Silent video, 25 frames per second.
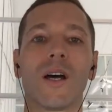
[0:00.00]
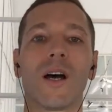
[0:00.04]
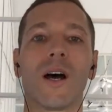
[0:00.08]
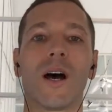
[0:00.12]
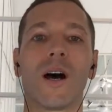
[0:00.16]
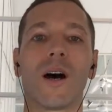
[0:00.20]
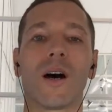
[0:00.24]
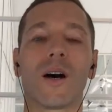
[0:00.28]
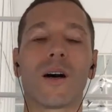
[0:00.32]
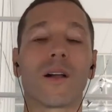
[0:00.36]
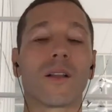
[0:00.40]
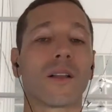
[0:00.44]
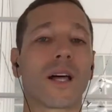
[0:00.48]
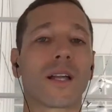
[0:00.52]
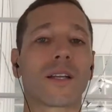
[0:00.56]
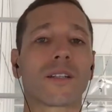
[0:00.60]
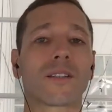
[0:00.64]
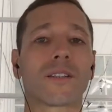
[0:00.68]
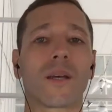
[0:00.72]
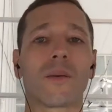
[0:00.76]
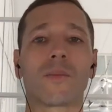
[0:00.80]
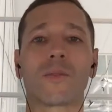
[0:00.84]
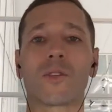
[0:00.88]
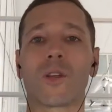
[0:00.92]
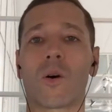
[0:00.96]
A lot of
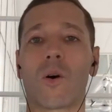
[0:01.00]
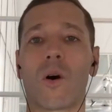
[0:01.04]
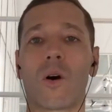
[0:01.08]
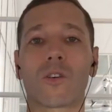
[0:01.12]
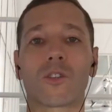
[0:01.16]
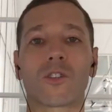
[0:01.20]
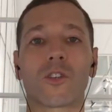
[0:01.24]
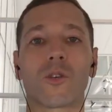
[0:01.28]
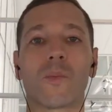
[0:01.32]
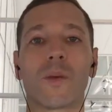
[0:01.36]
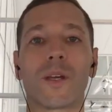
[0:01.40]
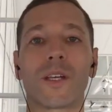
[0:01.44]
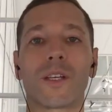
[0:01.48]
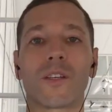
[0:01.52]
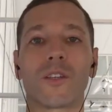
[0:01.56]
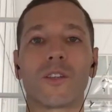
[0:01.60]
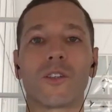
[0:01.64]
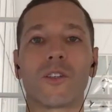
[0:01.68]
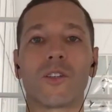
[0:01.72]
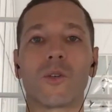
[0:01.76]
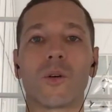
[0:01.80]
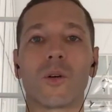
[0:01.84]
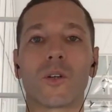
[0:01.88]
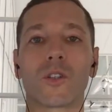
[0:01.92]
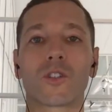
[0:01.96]
times they'll also make you
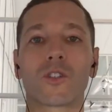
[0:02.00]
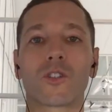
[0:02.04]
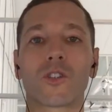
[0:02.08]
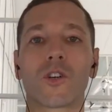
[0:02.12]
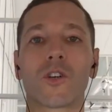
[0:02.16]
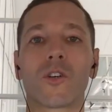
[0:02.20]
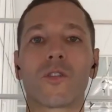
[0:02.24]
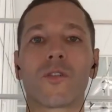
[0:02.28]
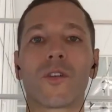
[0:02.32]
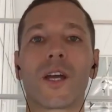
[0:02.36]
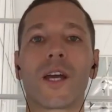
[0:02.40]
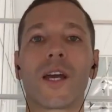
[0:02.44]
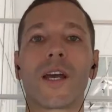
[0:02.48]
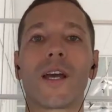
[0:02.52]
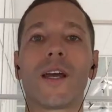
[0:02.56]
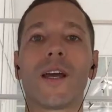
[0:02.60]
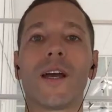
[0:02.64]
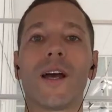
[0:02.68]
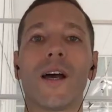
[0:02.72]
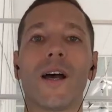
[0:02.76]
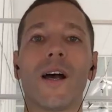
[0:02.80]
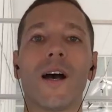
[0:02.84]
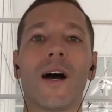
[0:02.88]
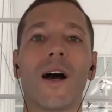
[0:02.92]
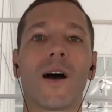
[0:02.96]
do a survey,
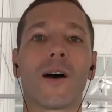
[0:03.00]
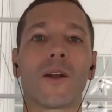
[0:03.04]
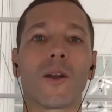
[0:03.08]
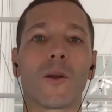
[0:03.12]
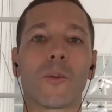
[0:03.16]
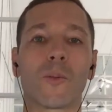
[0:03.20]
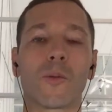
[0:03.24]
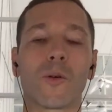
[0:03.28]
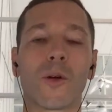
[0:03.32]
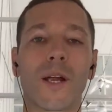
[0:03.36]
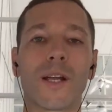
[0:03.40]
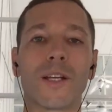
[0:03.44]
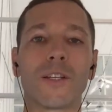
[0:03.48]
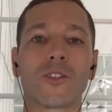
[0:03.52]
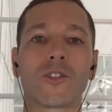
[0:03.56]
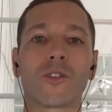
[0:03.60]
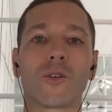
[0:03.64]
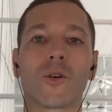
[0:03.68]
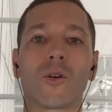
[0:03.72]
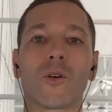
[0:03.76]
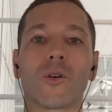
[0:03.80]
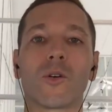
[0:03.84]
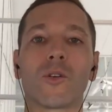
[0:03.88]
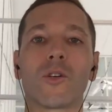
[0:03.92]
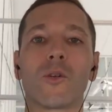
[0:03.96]
an
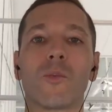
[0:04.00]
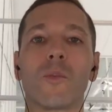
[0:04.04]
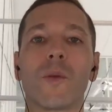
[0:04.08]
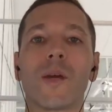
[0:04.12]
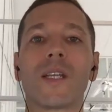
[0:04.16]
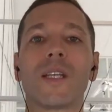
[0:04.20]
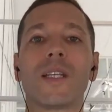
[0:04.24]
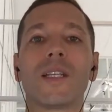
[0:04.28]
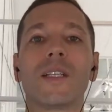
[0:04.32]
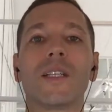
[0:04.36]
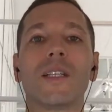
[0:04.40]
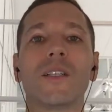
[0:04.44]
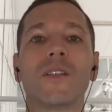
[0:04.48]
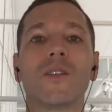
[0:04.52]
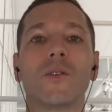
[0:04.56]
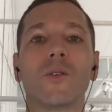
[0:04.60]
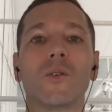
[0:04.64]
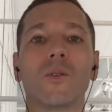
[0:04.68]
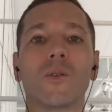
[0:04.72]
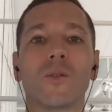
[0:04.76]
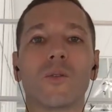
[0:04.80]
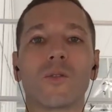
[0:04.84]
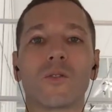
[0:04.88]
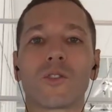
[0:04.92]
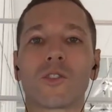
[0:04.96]
appraisal. You may need to
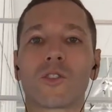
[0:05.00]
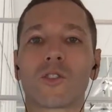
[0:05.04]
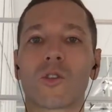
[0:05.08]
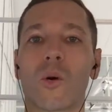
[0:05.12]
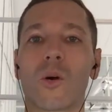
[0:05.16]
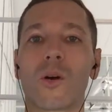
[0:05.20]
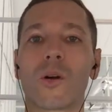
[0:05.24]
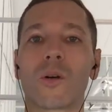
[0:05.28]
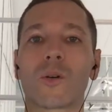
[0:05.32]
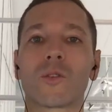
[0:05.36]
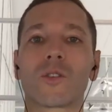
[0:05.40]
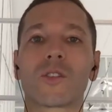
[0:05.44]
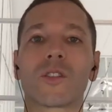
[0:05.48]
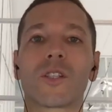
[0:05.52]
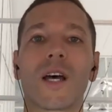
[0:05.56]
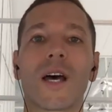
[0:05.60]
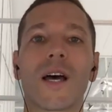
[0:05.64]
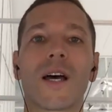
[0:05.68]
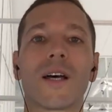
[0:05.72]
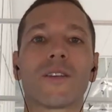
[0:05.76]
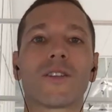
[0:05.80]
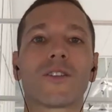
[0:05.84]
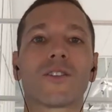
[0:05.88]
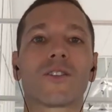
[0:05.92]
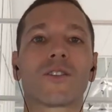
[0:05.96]
do soils
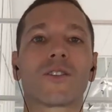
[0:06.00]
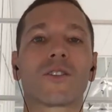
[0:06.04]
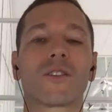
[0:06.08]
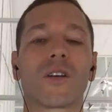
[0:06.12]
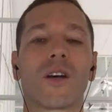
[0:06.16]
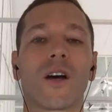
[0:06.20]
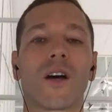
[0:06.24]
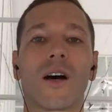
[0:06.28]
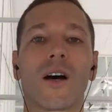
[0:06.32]
tests.